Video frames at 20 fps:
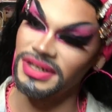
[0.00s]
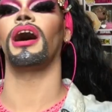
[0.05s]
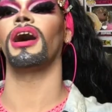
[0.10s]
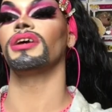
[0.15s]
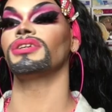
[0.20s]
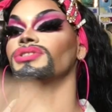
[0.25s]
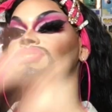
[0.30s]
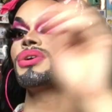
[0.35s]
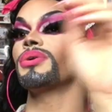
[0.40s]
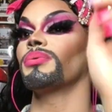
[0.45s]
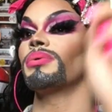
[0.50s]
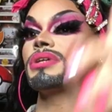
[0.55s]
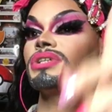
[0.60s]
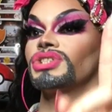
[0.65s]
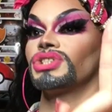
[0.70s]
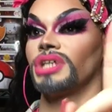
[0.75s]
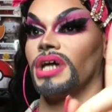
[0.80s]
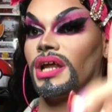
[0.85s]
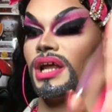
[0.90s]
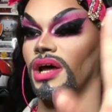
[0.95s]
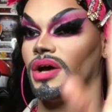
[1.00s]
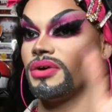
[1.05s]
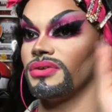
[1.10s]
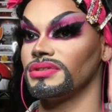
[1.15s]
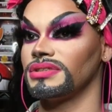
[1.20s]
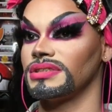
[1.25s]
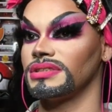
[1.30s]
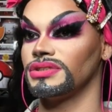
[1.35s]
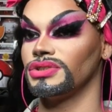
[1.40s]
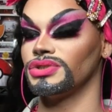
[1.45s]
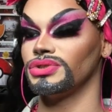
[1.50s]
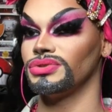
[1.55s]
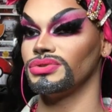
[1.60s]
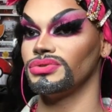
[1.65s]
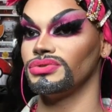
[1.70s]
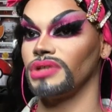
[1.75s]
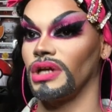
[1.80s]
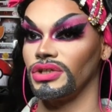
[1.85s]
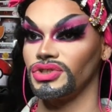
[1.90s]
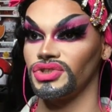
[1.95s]
I also want to shout out
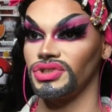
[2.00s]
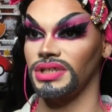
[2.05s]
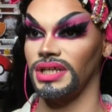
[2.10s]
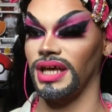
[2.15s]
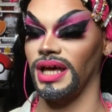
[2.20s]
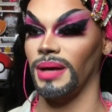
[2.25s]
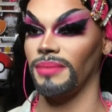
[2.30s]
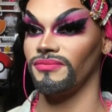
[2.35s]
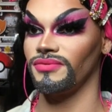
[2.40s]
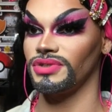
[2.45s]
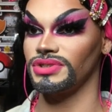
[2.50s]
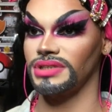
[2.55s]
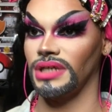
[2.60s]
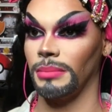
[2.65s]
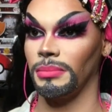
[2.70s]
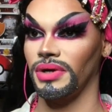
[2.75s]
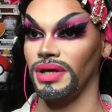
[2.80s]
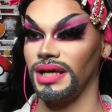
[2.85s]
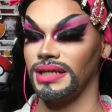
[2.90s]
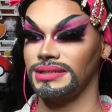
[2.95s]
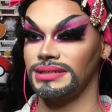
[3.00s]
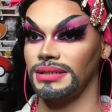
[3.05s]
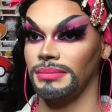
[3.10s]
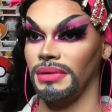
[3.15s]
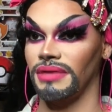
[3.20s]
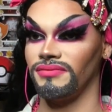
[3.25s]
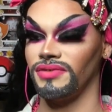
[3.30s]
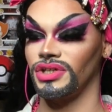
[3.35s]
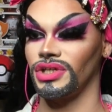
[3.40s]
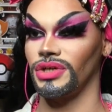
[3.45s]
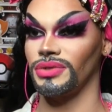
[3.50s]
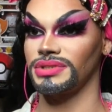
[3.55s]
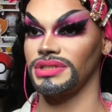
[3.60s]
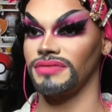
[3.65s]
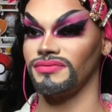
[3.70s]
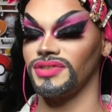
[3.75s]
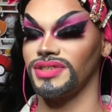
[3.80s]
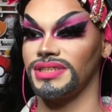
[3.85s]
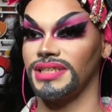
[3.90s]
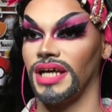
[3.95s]
to Not Turning Up for simulcasting my videos
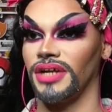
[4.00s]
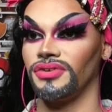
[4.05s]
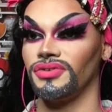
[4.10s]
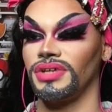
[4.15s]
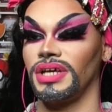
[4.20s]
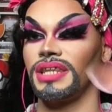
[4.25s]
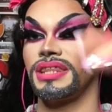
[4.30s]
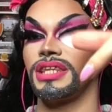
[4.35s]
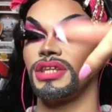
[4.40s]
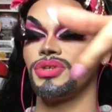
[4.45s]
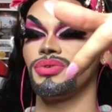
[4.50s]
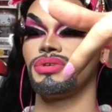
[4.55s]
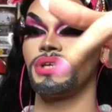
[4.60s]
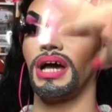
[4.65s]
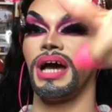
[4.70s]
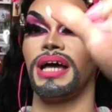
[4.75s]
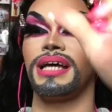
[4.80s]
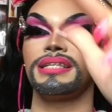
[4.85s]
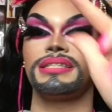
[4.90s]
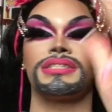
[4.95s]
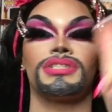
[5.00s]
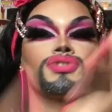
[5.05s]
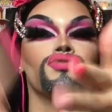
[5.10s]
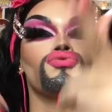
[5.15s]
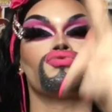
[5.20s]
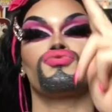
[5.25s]
every Saturday. Thank you guys.